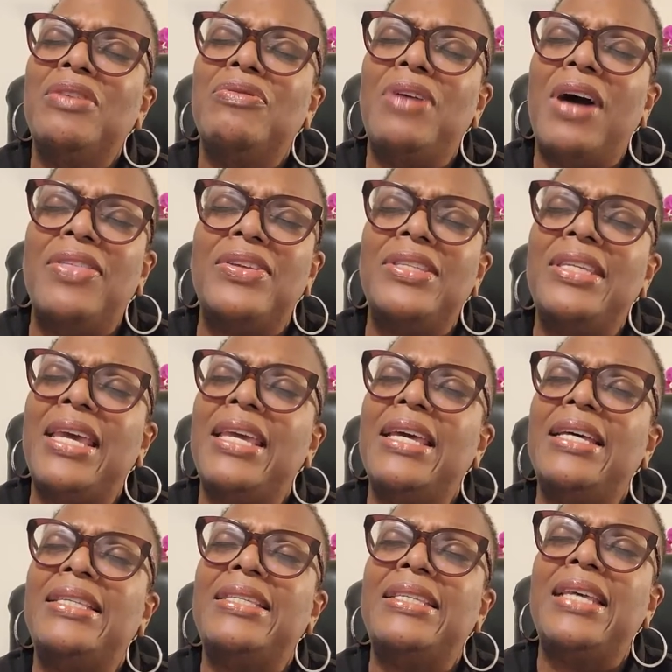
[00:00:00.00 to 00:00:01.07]
Father,
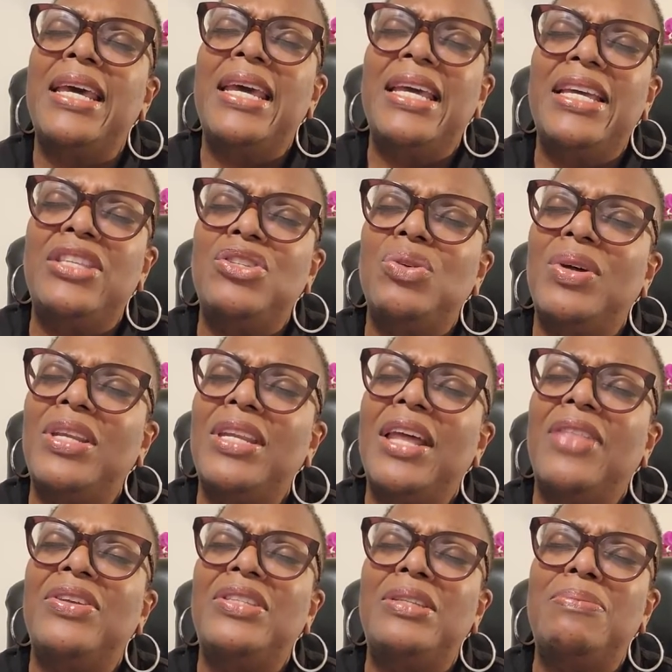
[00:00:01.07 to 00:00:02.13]
take us into
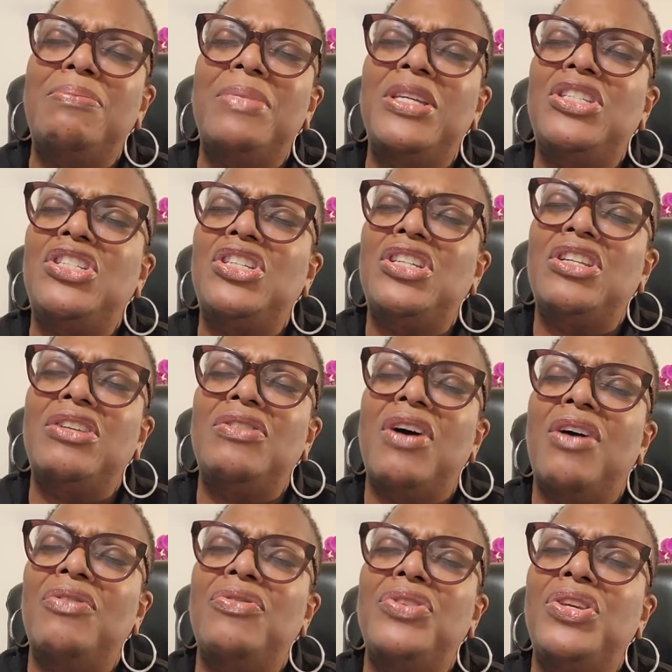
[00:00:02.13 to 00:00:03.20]
another dimension
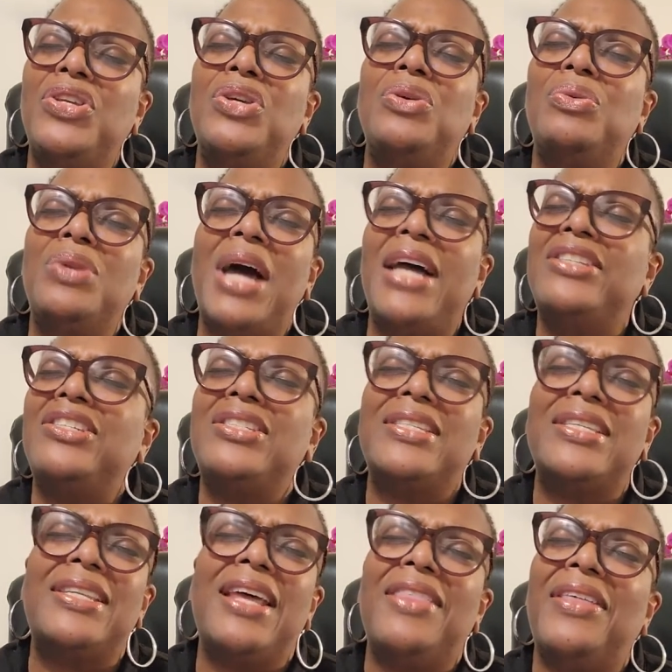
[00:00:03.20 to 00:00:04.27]
of you, not
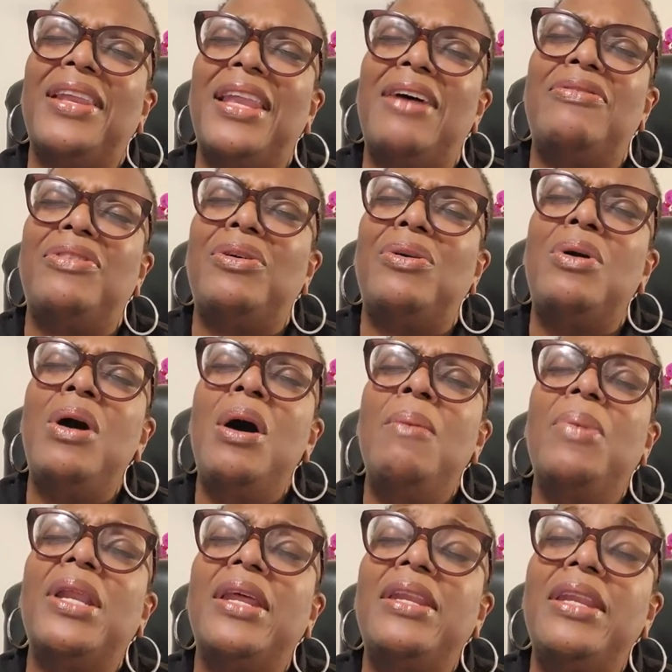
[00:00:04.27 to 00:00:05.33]
just another level,
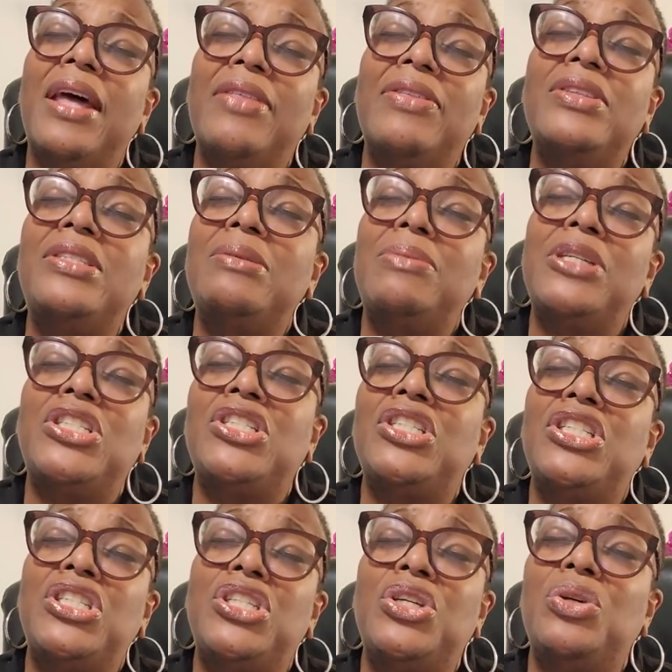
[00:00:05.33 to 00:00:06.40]
but another
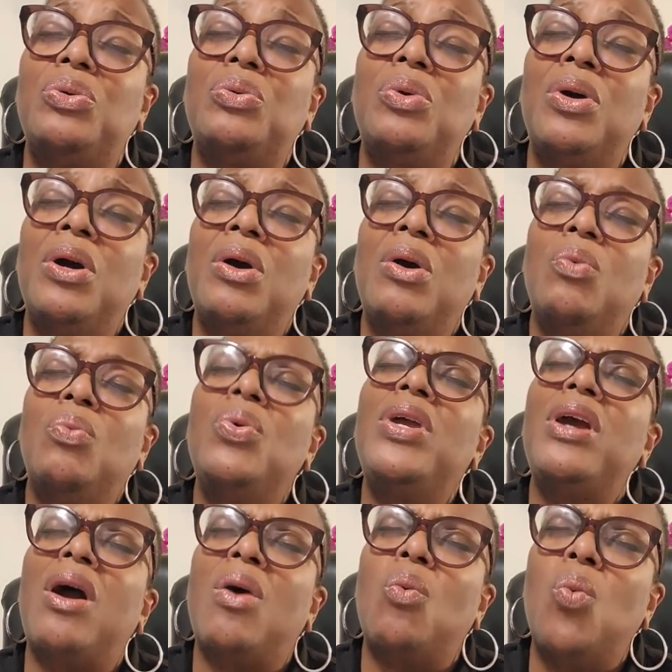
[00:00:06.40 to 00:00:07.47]
dimension in you.
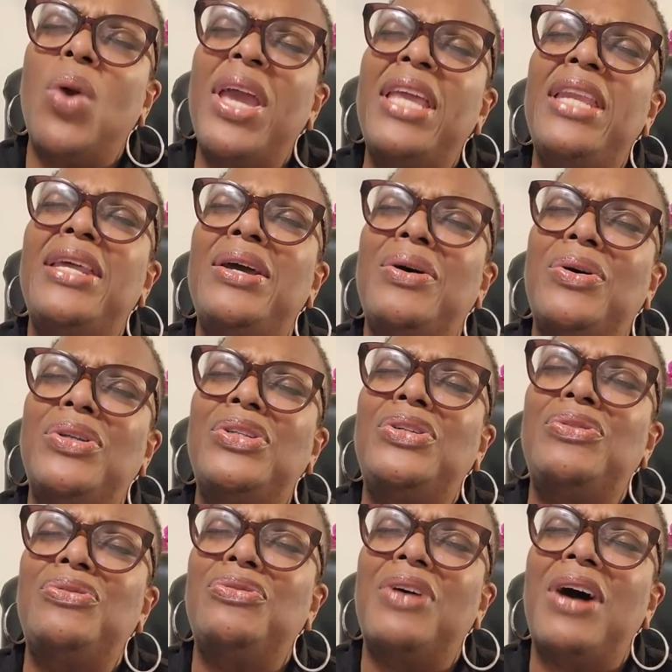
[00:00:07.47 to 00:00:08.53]
We are waiting on
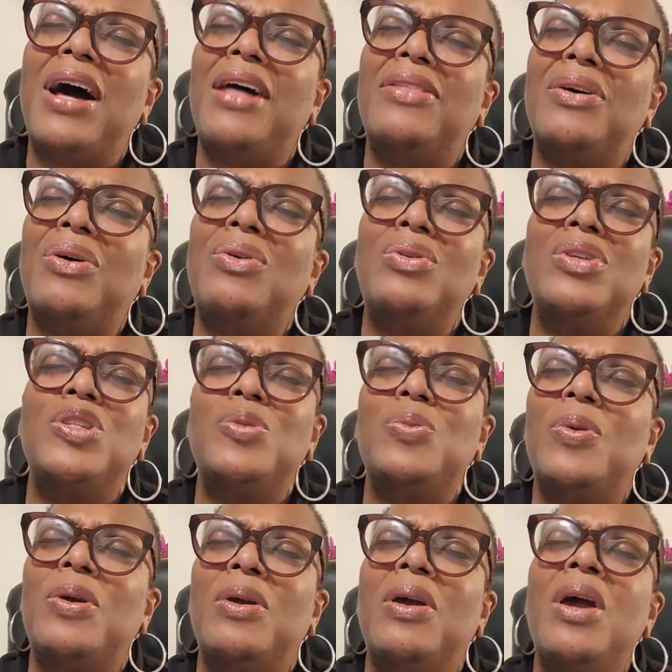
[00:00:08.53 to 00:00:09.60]
you, Father. Holy
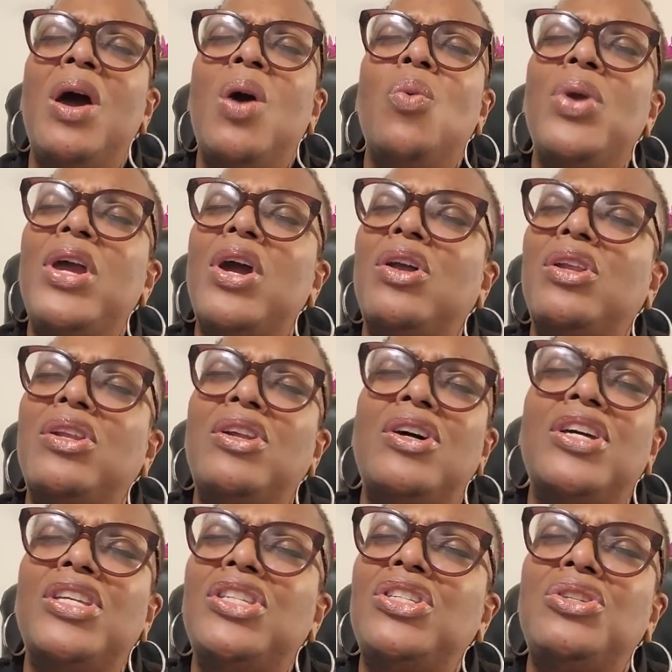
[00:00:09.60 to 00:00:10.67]
Spirit, we are
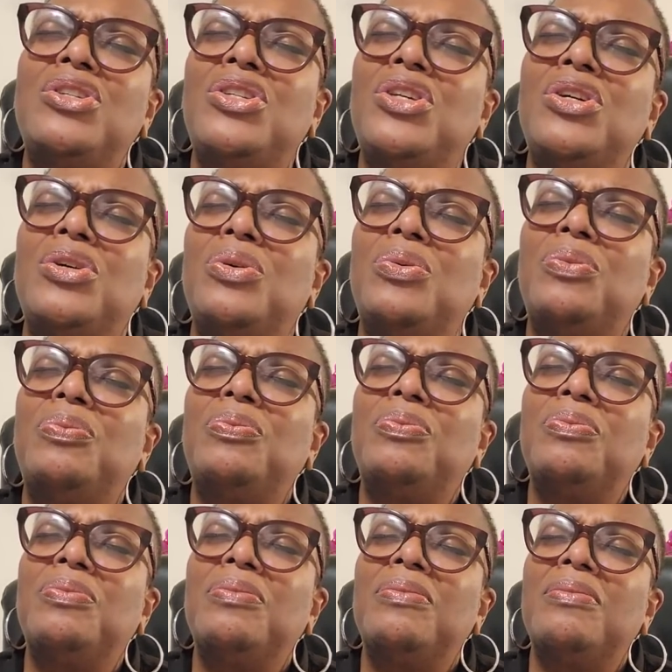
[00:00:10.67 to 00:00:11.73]
looking to you.
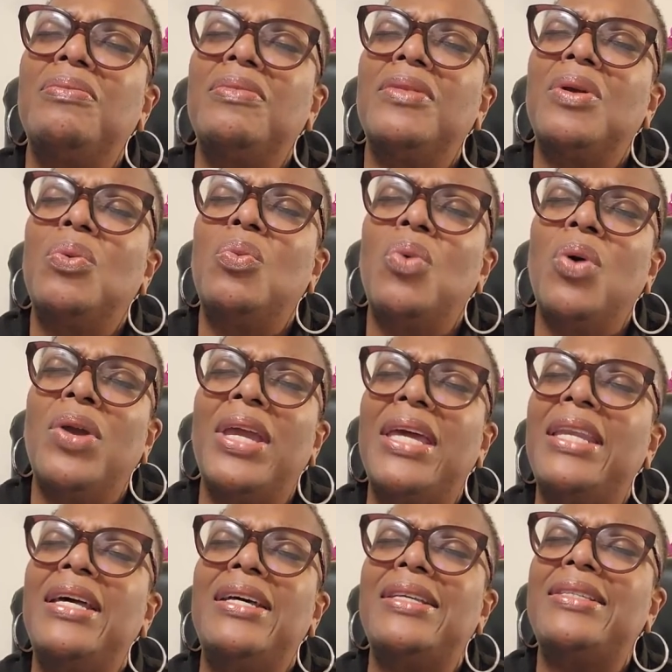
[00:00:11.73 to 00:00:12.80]
Work
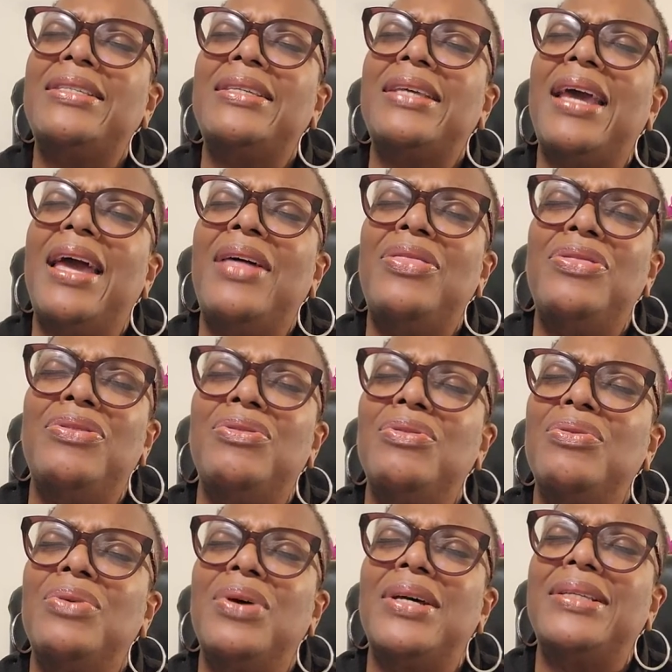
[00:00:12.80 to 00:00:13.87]
in us and
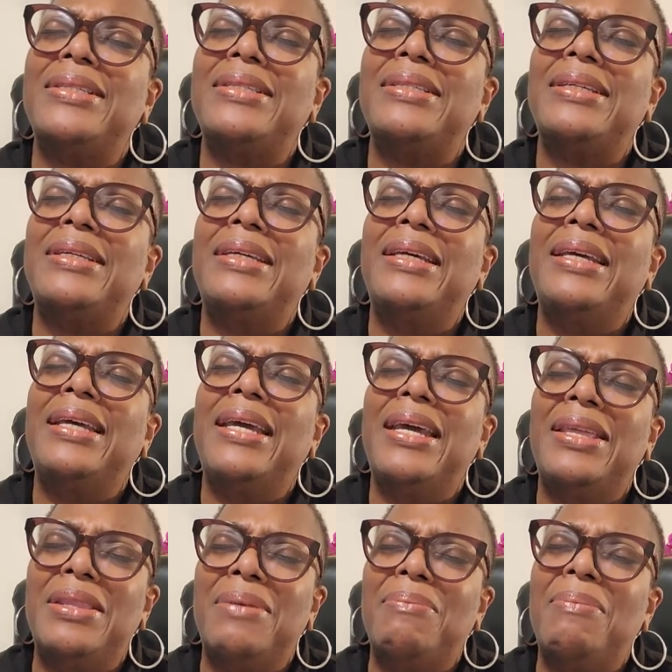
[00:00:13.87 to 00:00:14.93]
through us
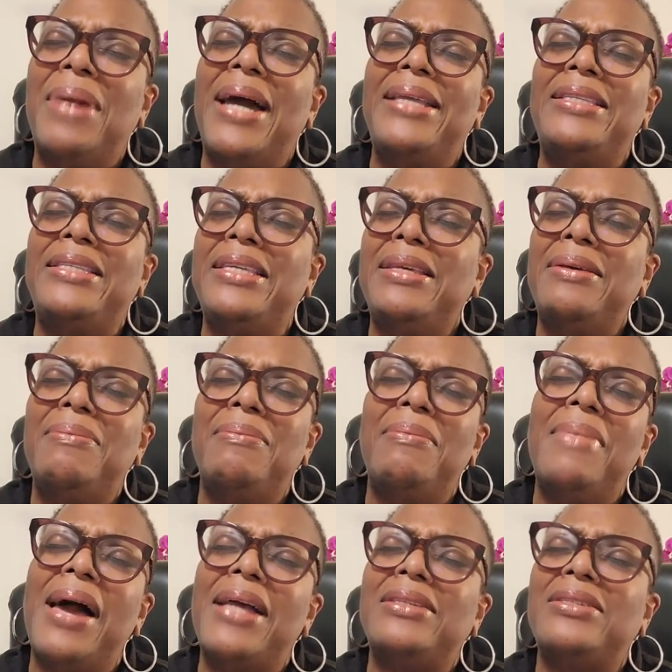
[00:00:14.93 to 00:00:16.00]
in the mighty,
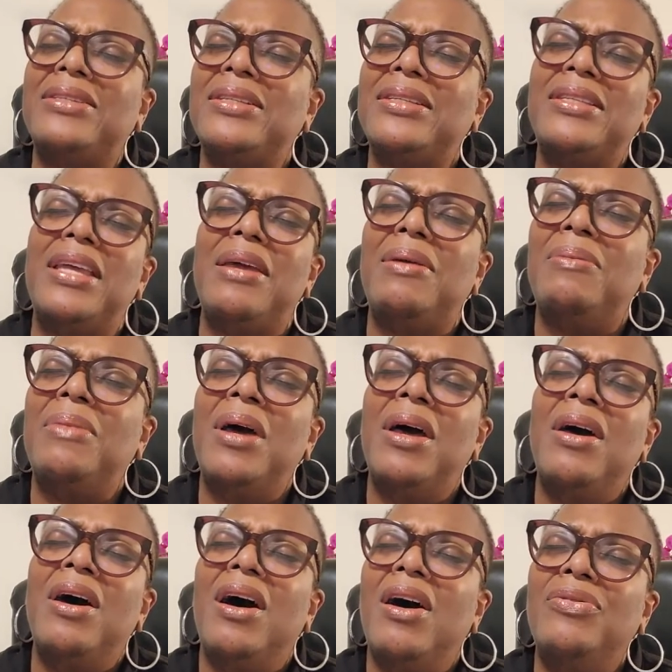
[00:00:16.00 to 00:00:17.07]
matchless name
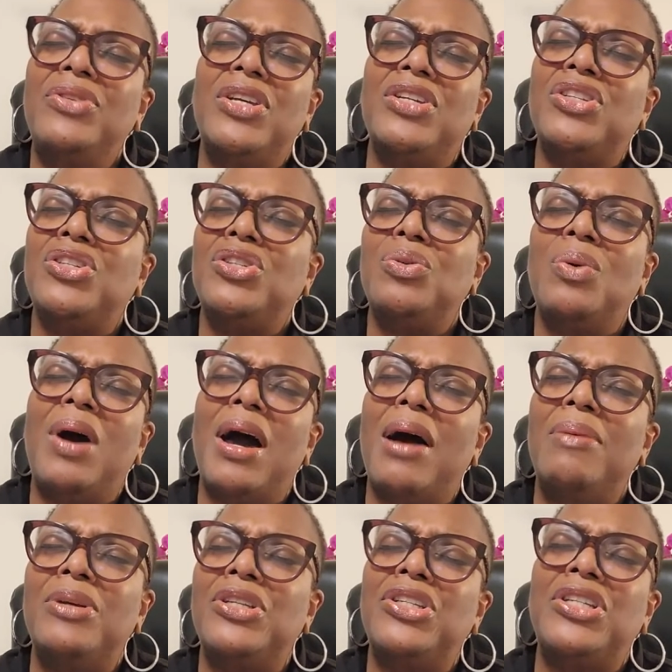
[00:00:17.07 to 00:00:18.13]
of Yeshua
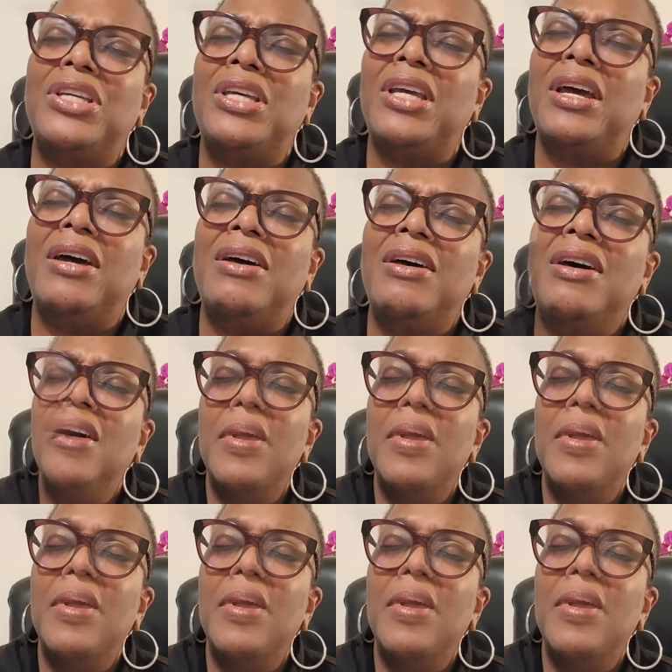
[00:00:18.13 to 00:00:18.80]
HaMashiach.